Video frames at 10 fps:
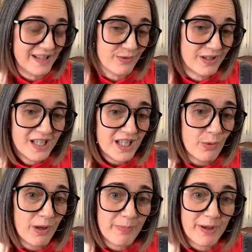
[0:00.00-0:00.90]
So
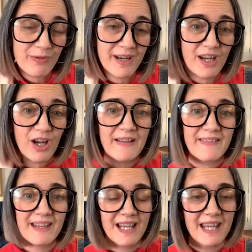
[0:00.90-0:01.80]
you want to be creating
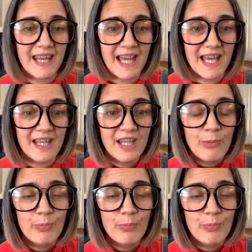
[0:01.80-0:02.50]
content like that.